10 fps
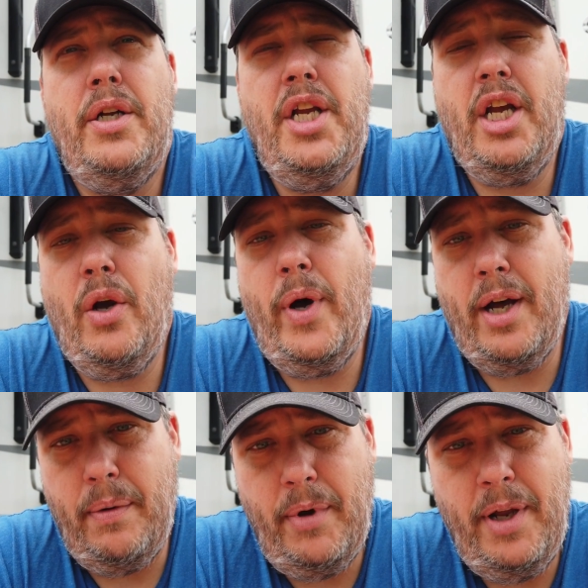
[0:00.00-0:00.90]
you go
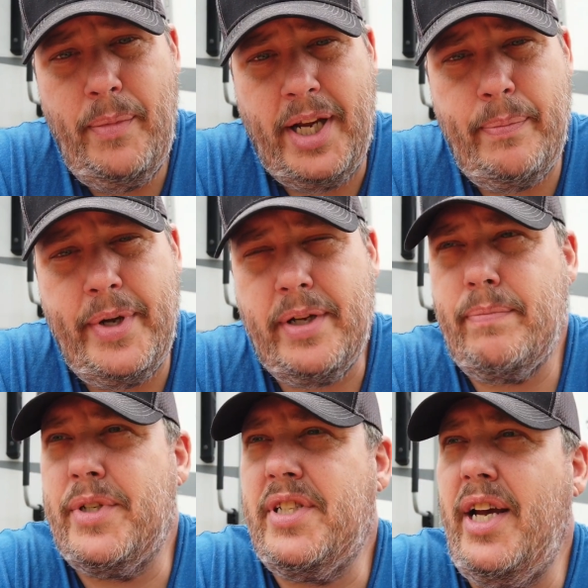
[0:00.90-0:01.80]
out and make a big
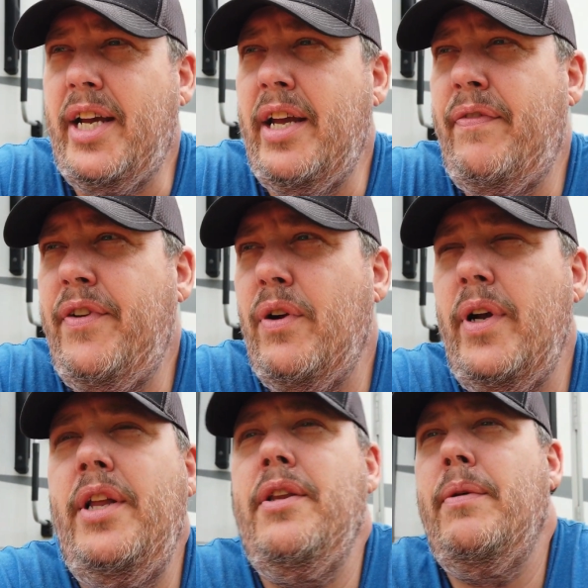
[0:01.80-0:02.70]
mistake. If you're
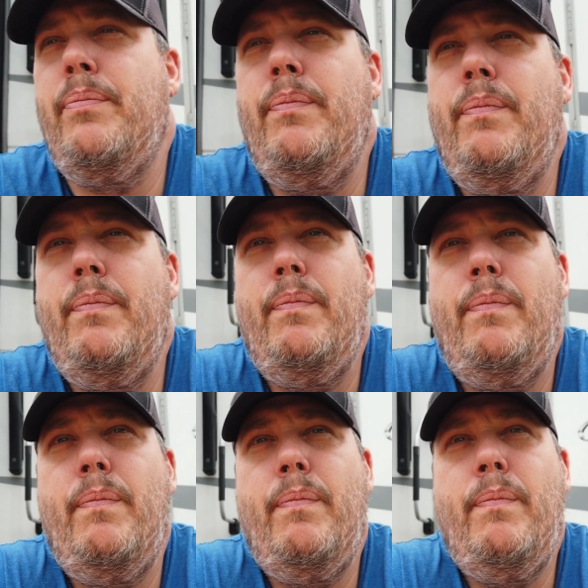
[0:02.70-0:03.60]
in the
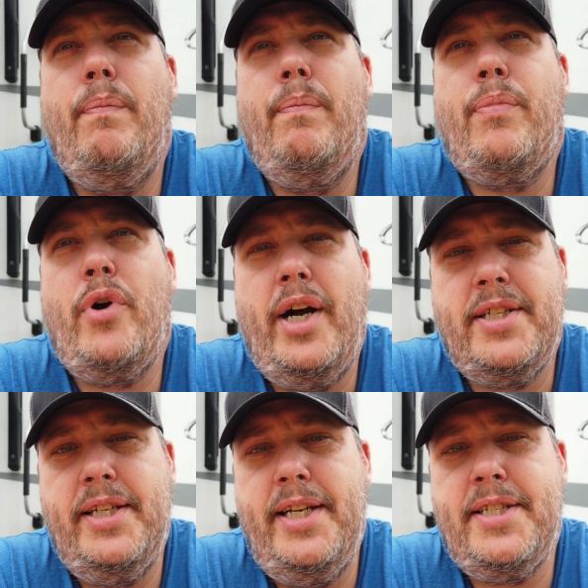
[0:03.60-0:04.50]

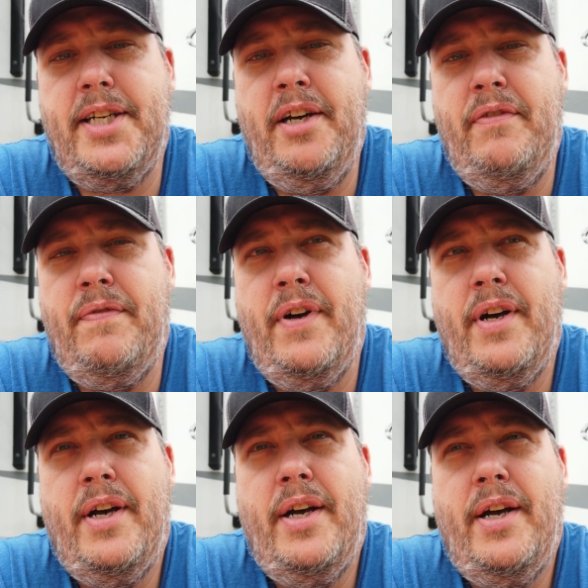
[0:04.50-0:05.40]
process of
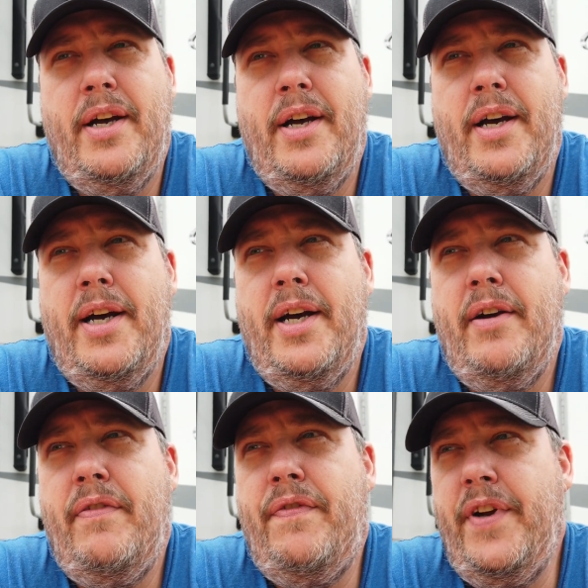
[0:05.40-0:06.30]

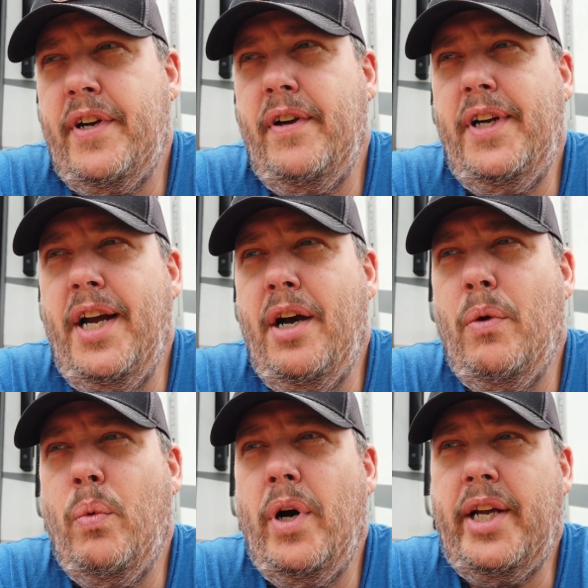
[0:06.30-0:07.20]
figuring
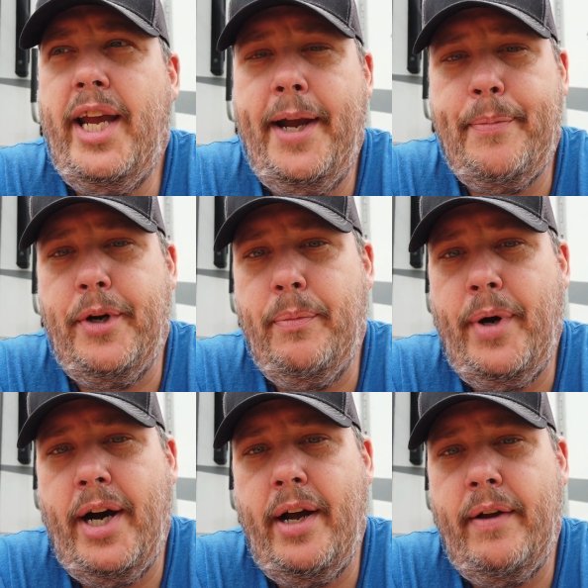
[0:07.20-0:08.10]
out what camper to
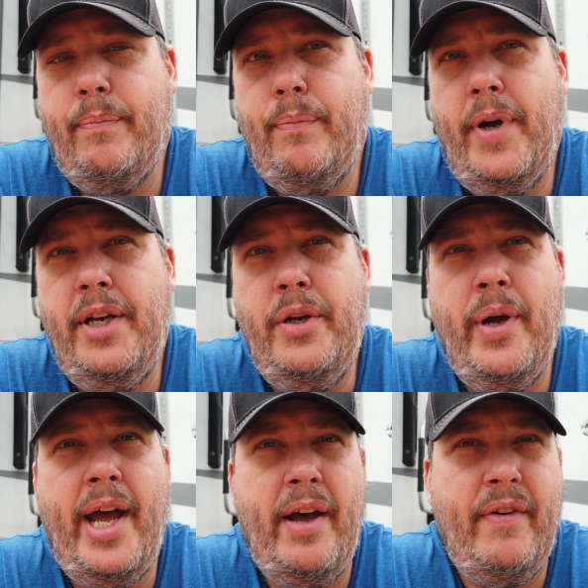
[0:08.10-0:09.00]
buy and you
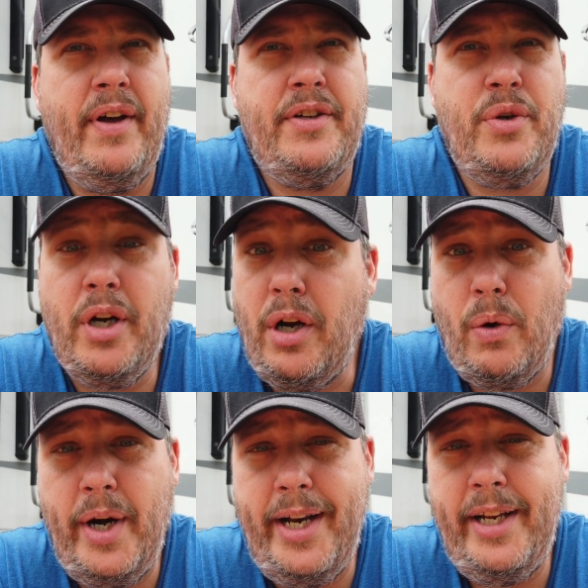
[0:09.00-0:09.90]
have a truck
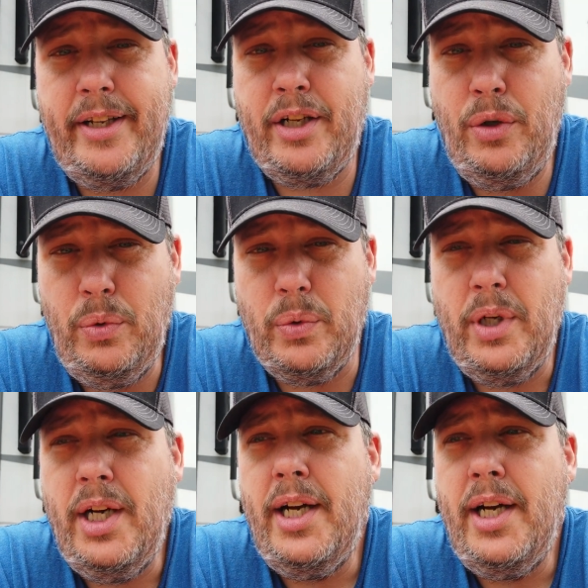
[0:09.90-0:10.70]
already, cool.